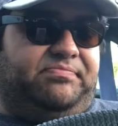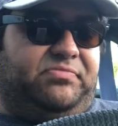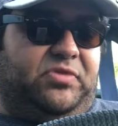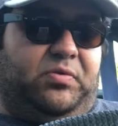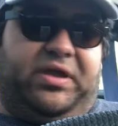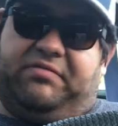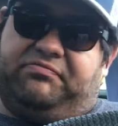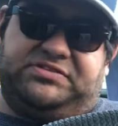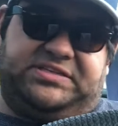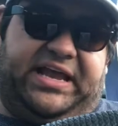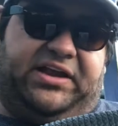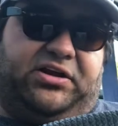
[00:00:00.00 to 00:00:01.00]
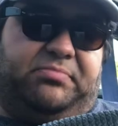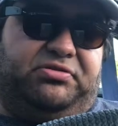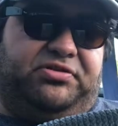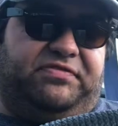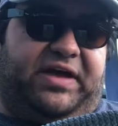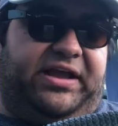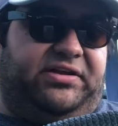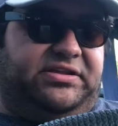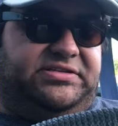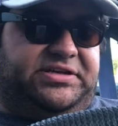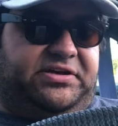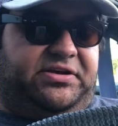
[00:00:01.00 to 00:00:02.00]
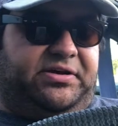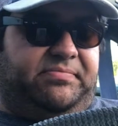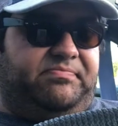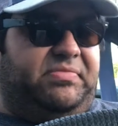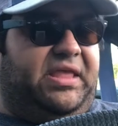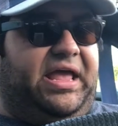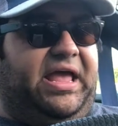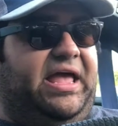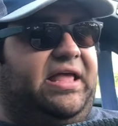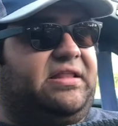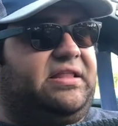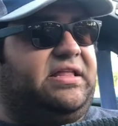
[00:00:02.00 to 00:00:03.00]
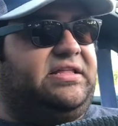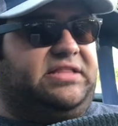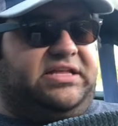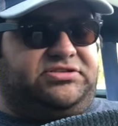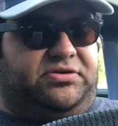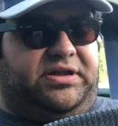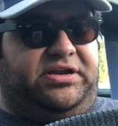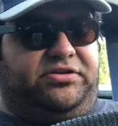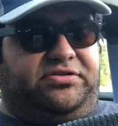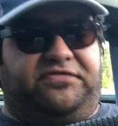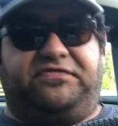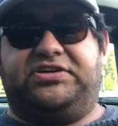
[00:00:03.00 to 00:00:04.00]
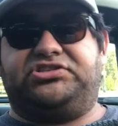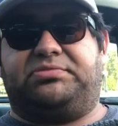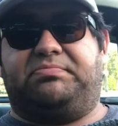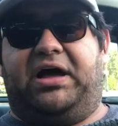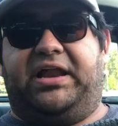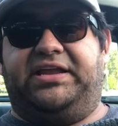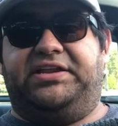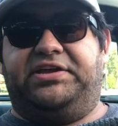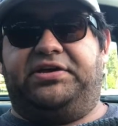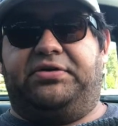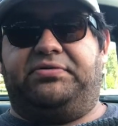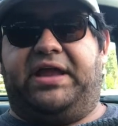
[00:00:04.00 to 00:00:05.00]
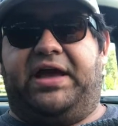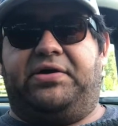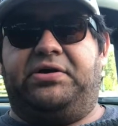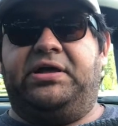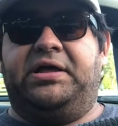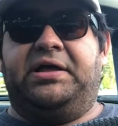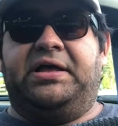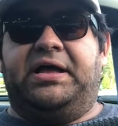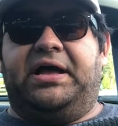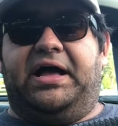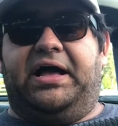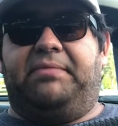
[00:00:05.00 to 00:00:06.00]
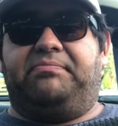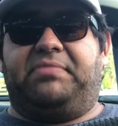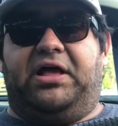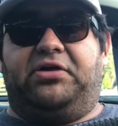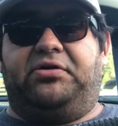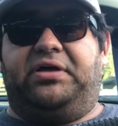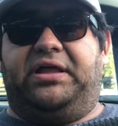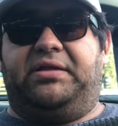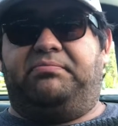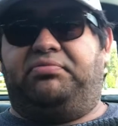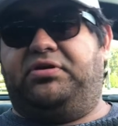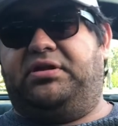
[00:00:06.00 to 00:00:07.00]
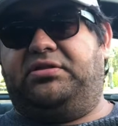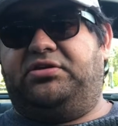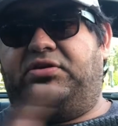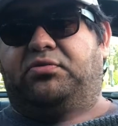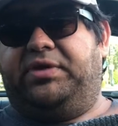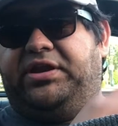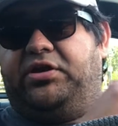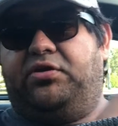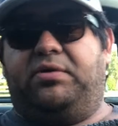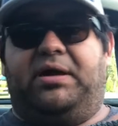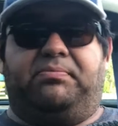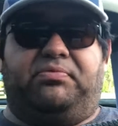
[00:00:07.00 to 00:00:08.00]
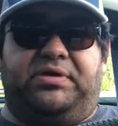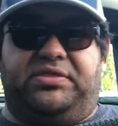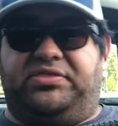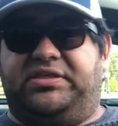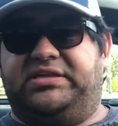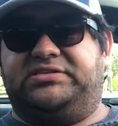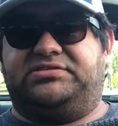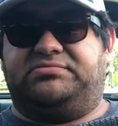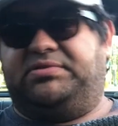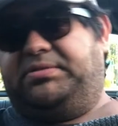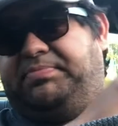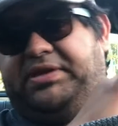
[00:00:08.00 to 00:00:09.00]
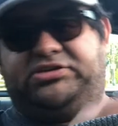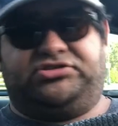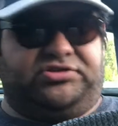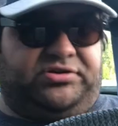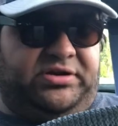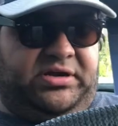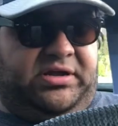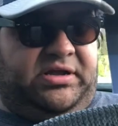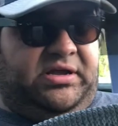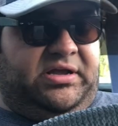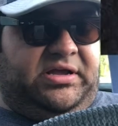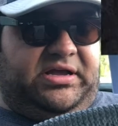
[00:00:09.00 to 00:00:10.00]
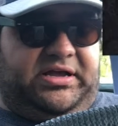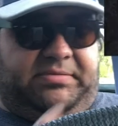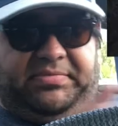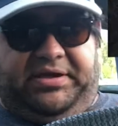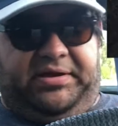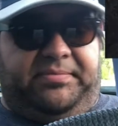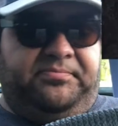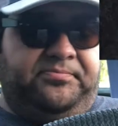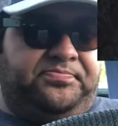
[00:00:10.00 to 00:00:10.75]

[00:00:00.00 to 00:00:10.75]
We have standard blue vinyl interior, and let's go ahead and do the Fisher body decode now. I'll go ahead and put a little window up with a picture here.